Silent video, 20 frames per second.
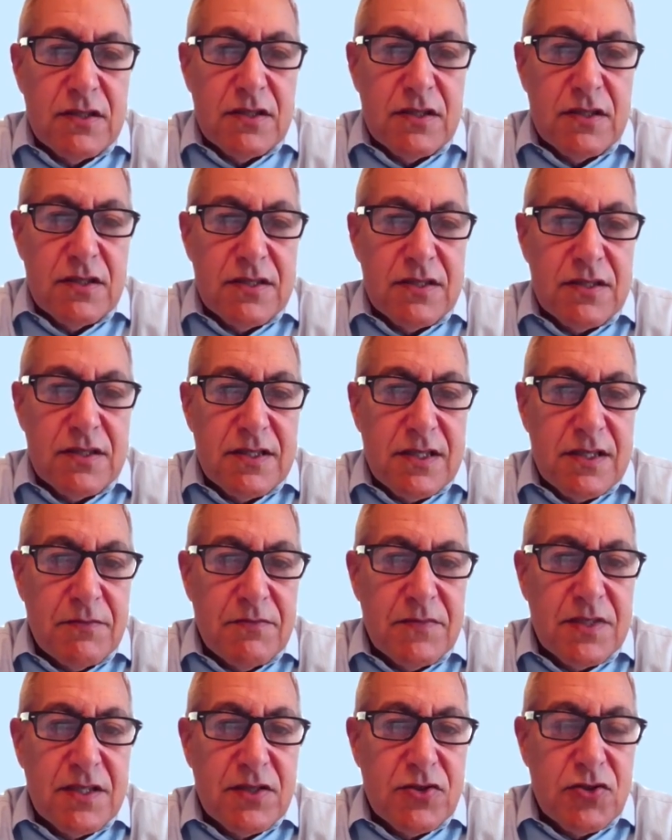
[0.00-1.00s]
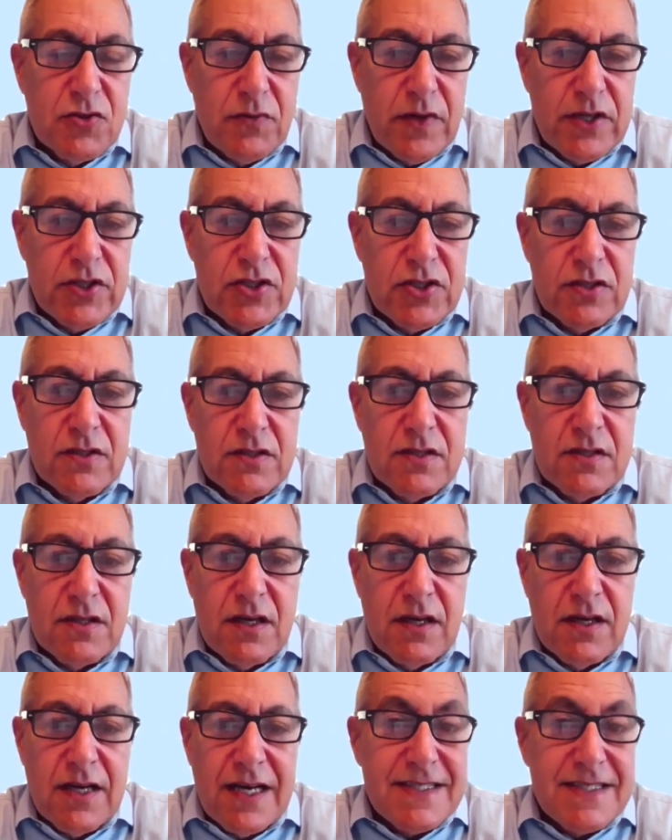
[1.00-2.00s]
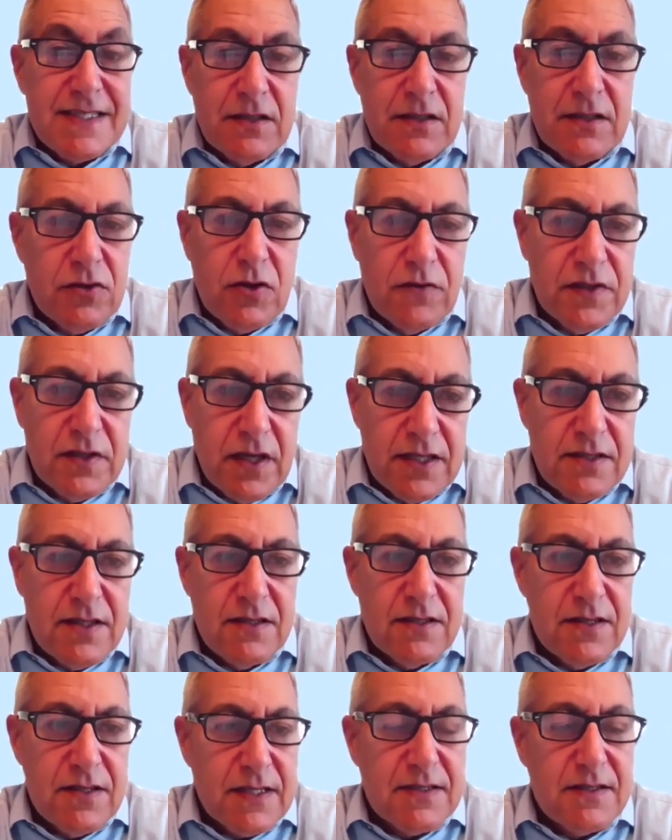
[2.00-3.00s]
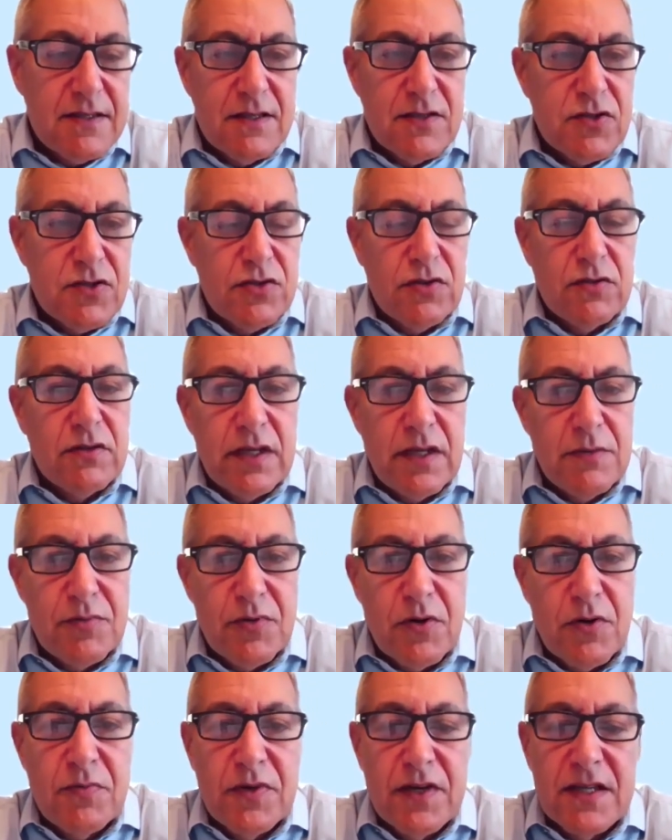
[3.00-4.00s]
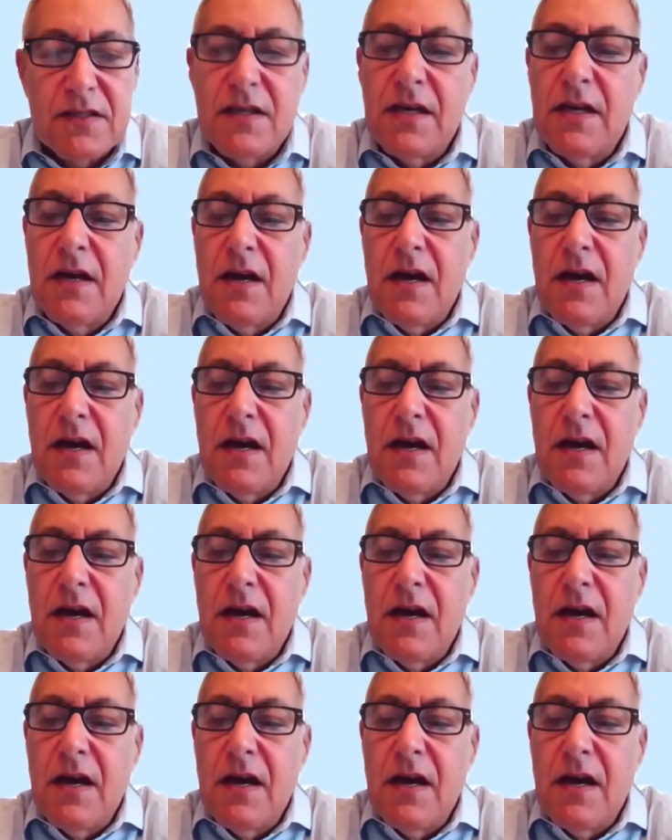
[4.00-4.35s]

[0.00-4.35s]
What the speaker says: some situations, a single COVID-19 test is certainly appropriate.